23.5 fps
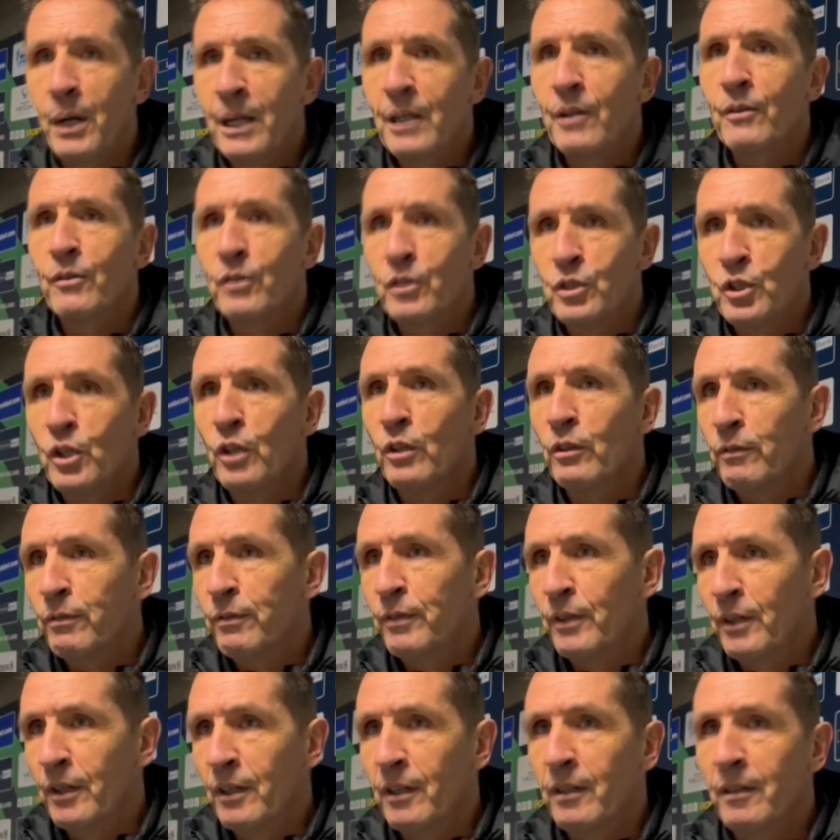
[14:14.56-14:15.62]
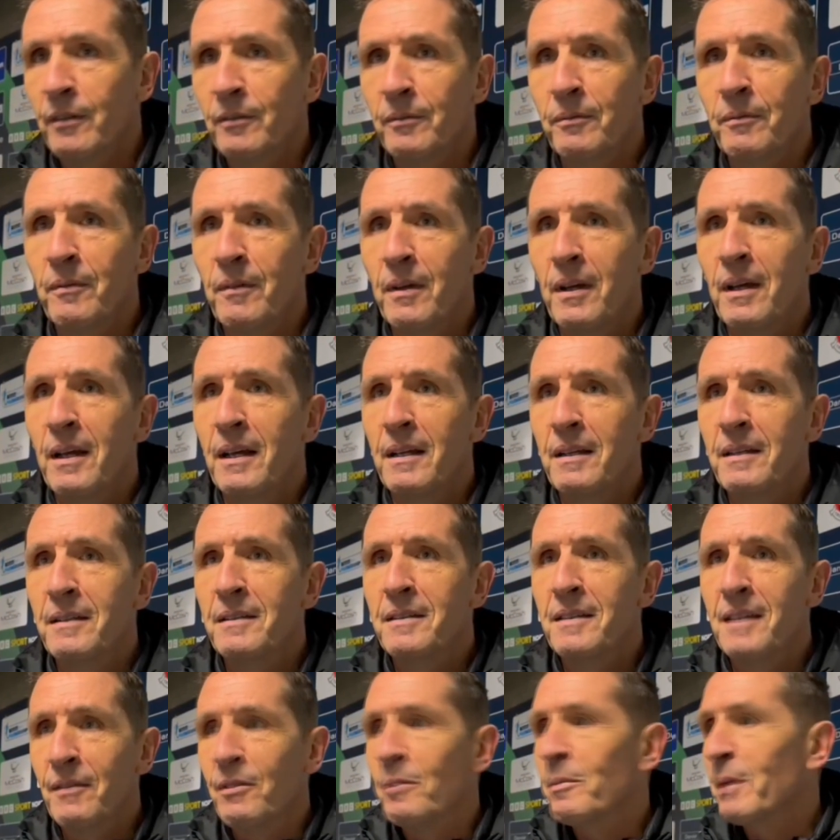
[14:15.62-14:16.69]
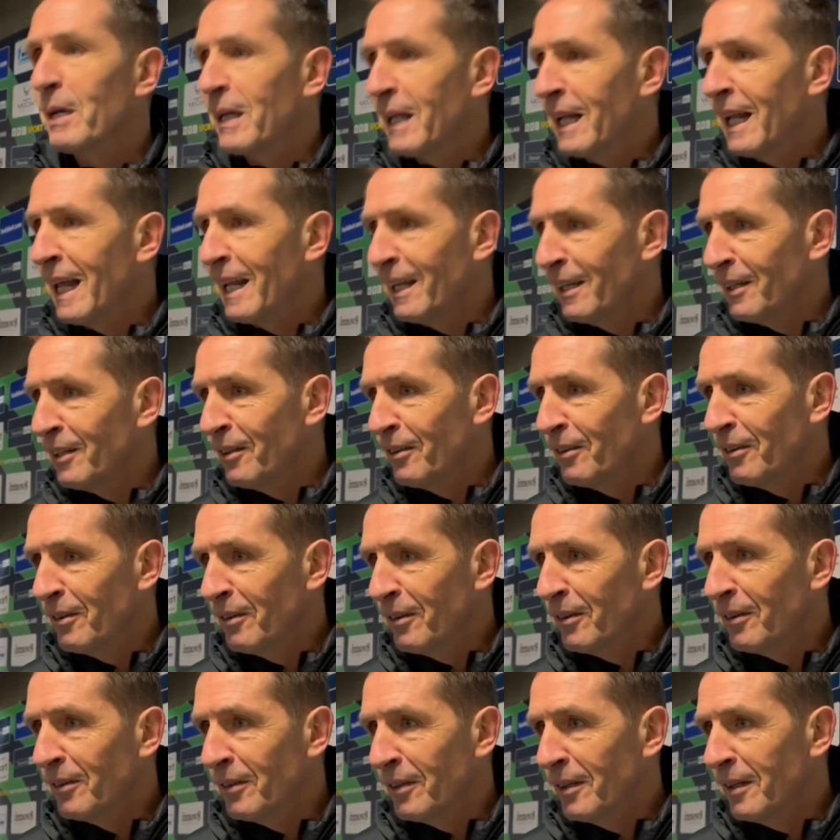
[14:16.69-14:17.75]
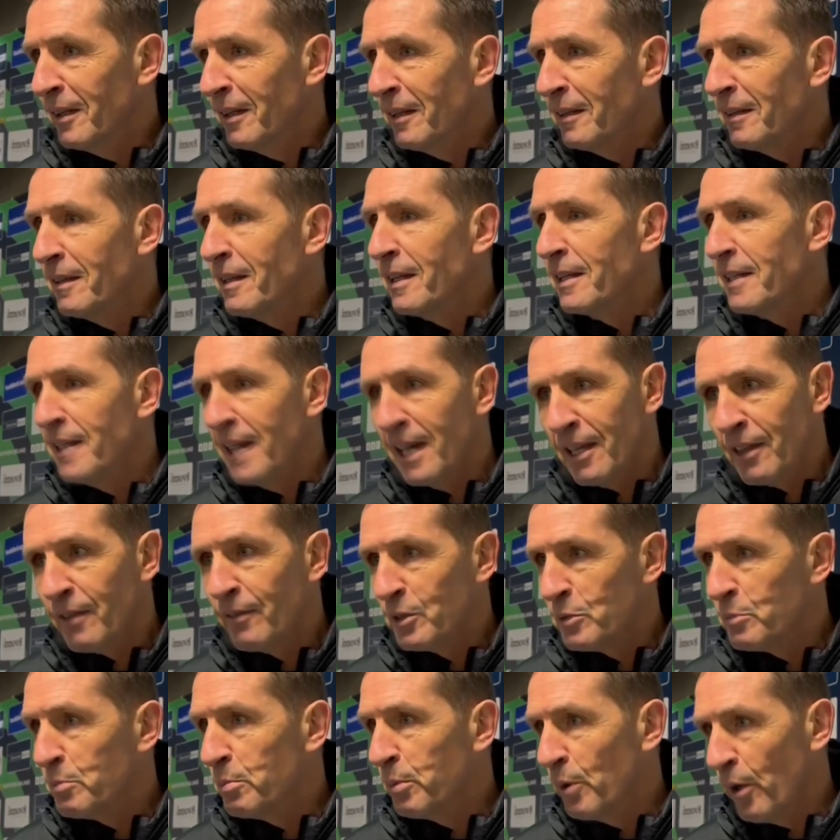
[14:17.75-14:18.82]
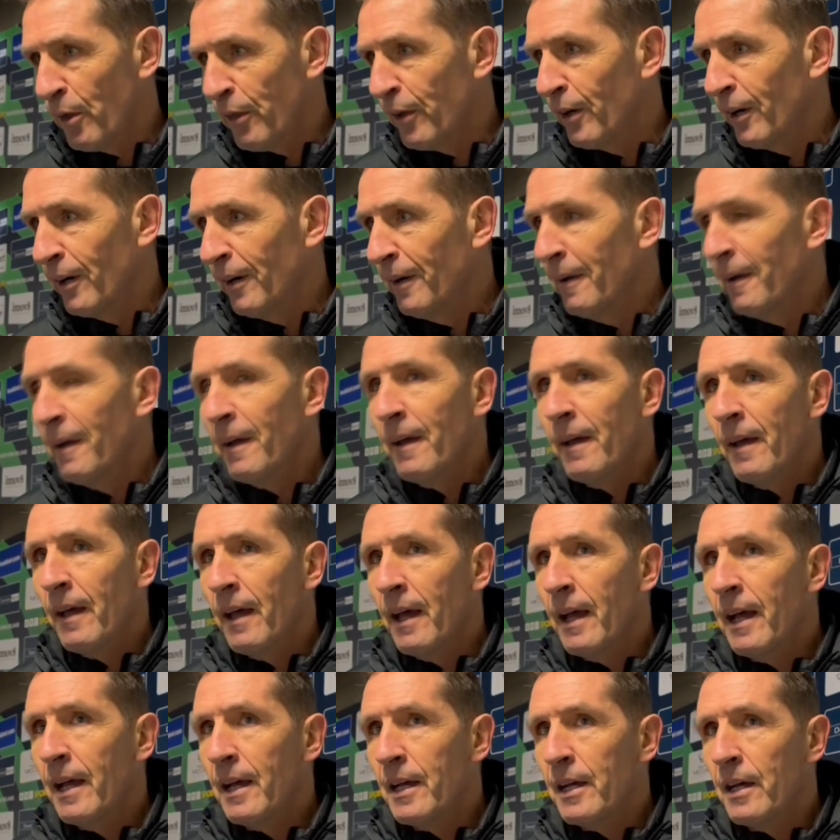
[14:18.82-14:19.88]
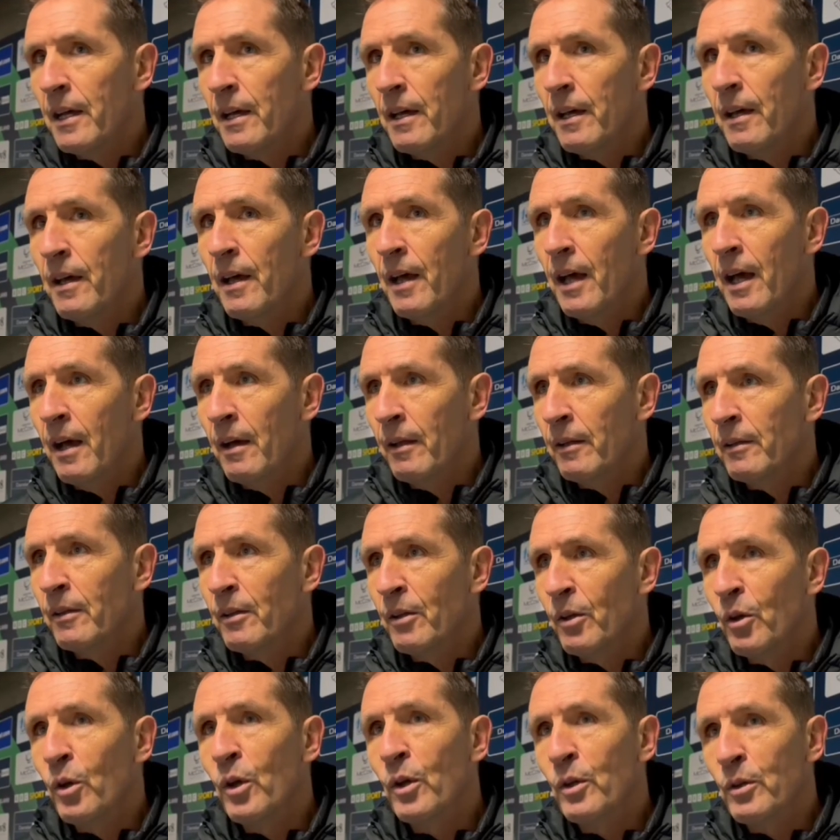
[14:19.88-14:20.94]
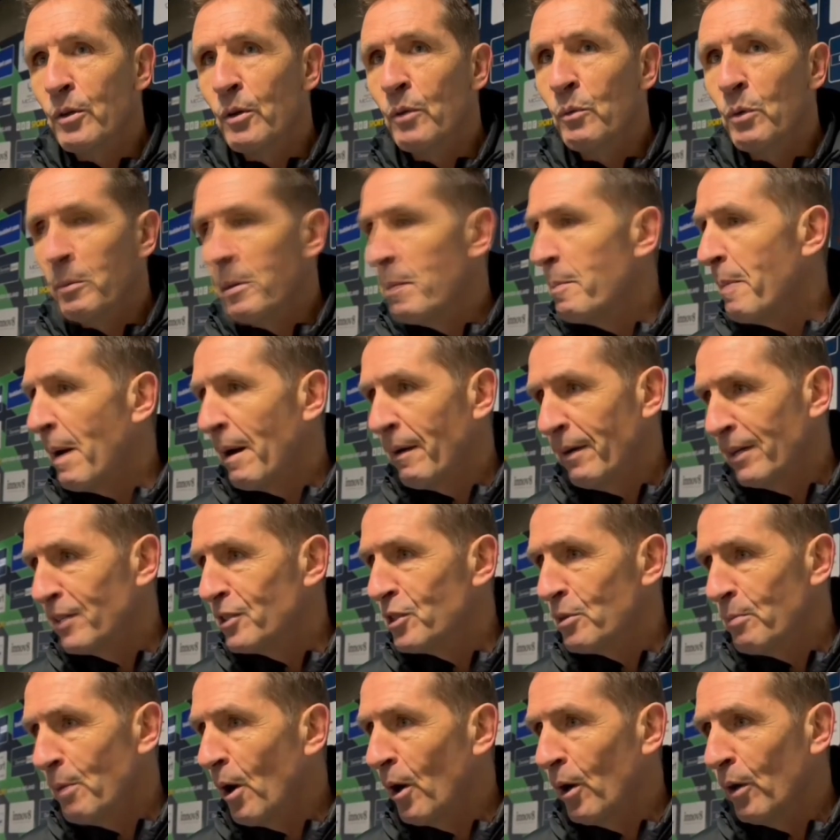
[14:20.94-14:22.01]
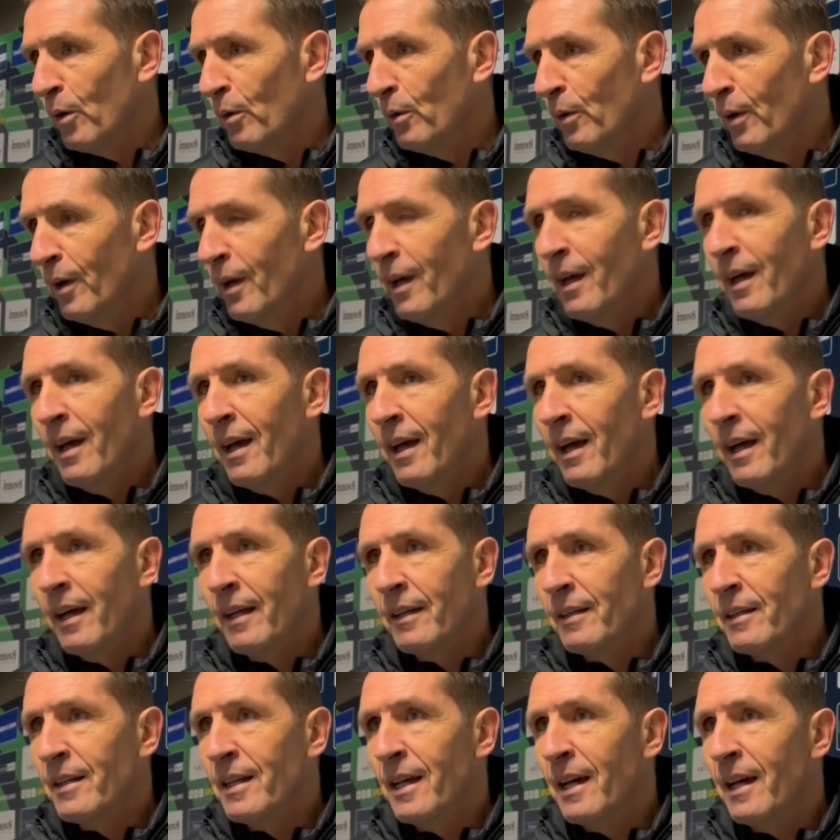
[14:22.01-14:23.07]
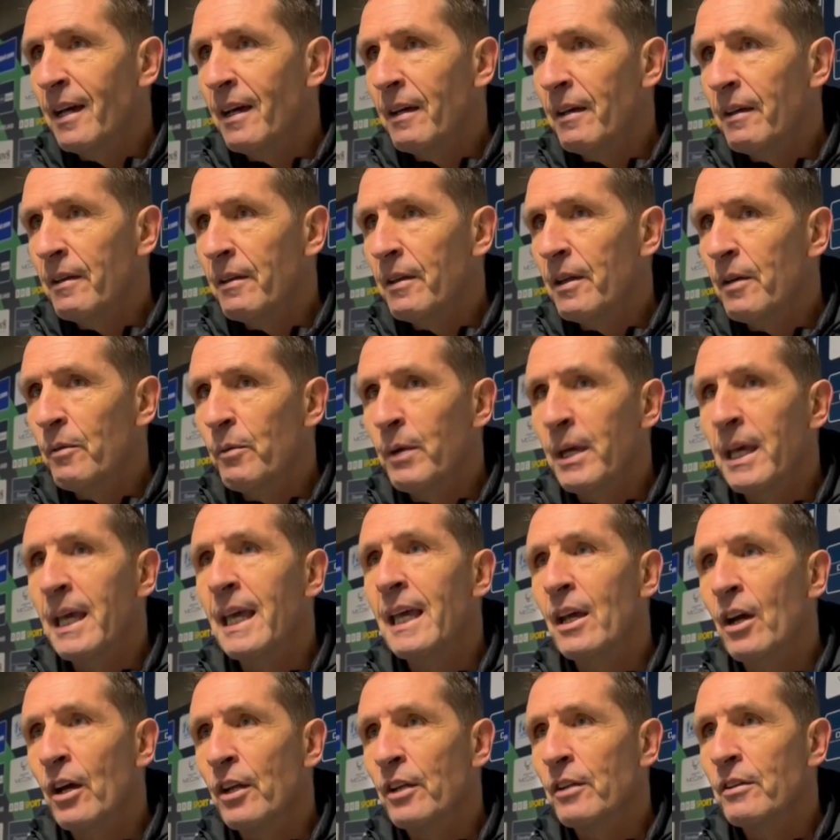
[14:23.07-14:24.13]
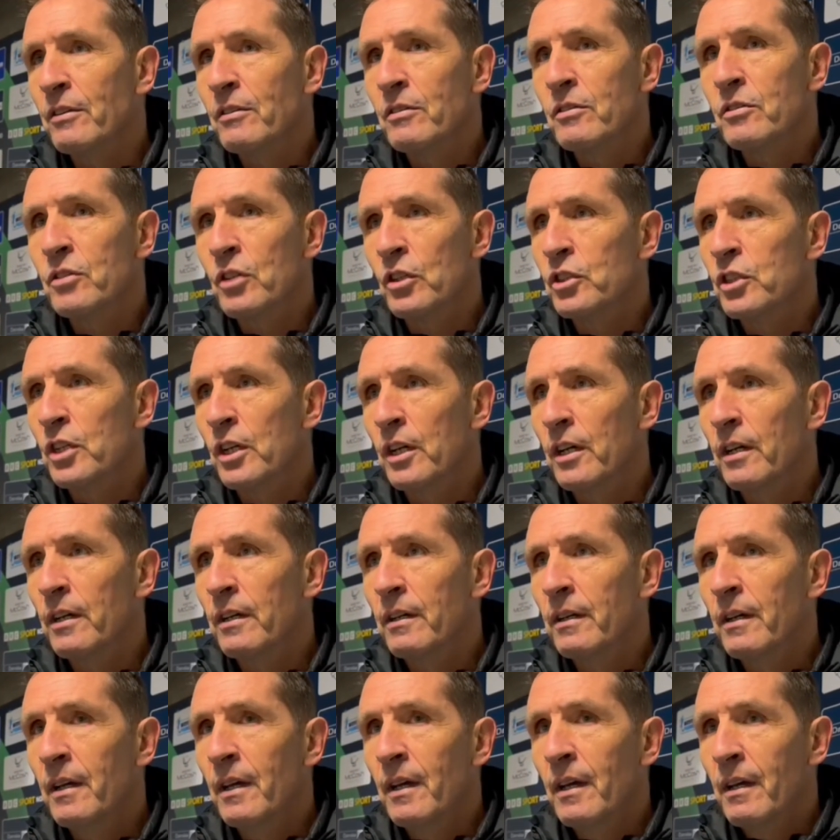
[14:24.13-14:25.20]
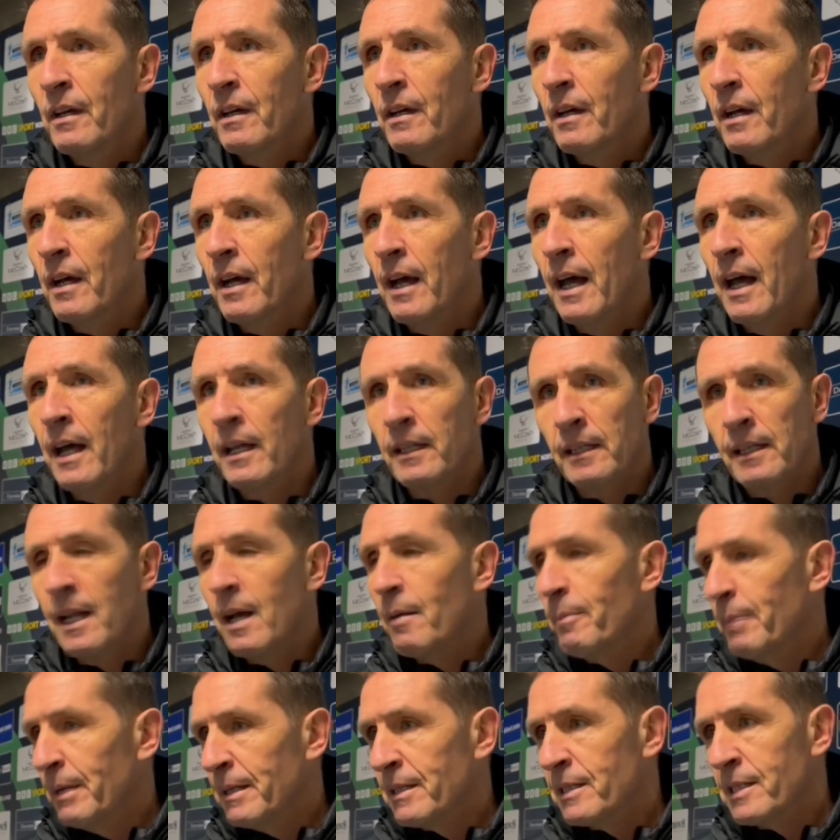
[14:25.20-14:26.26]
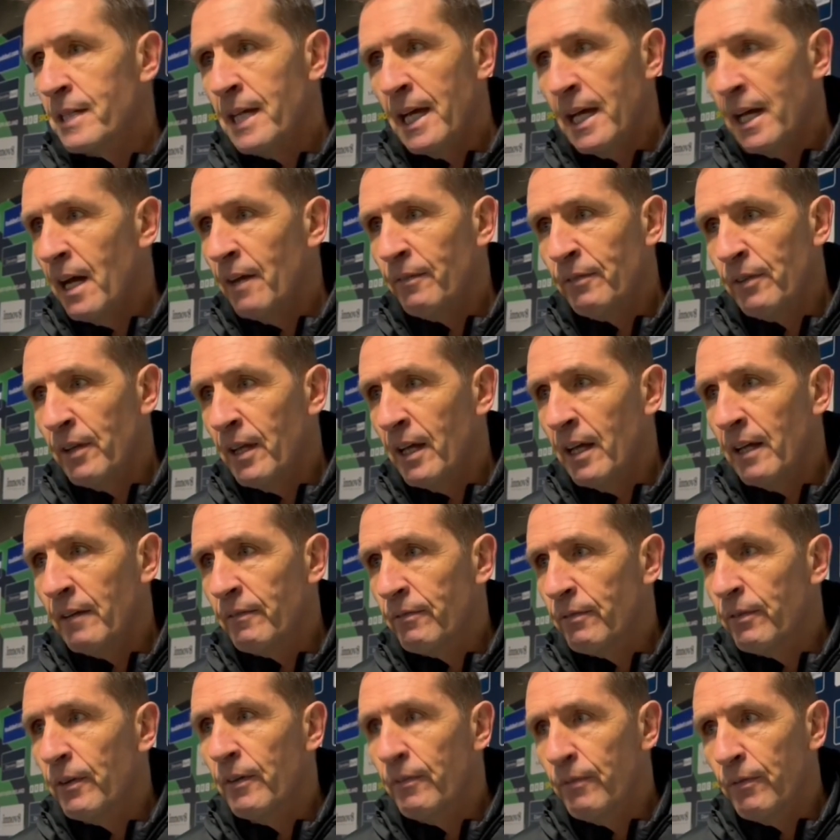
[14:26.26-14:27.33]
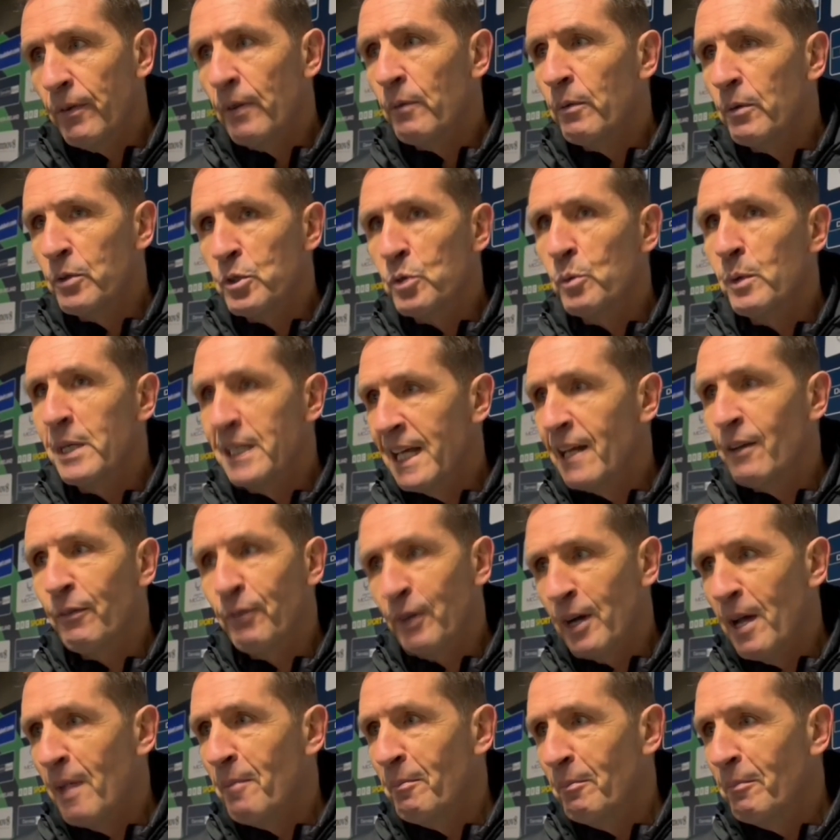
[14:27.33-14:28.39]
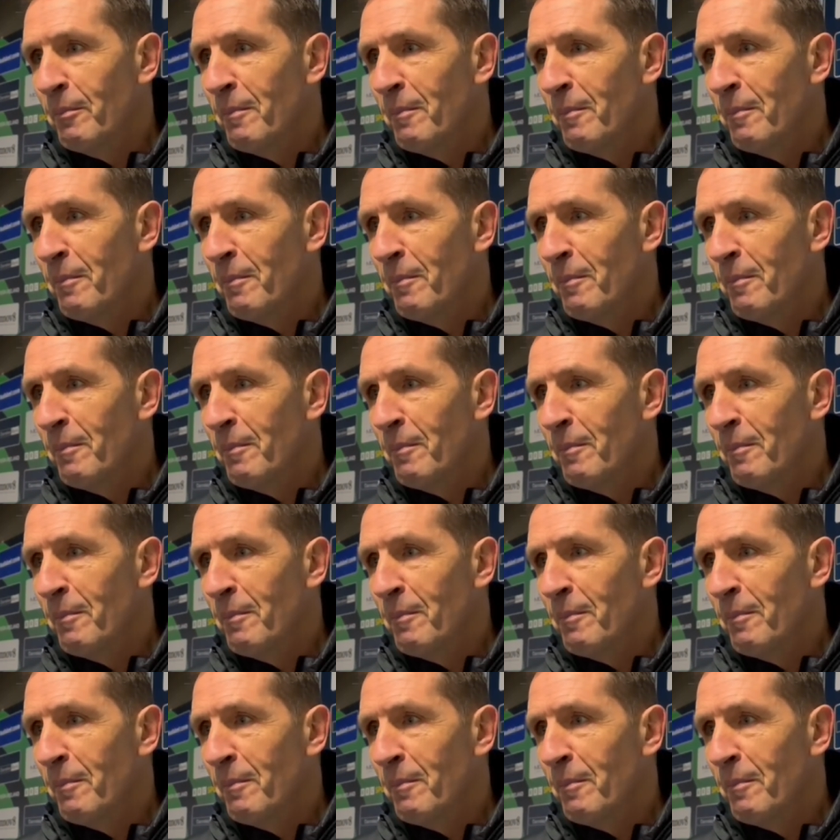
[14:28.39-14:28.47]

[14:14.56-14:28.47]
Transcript: result for David McClellan on the death of his brother, and who will be buried tomorrow. And he got such a hand clap inside after that. So we did it for him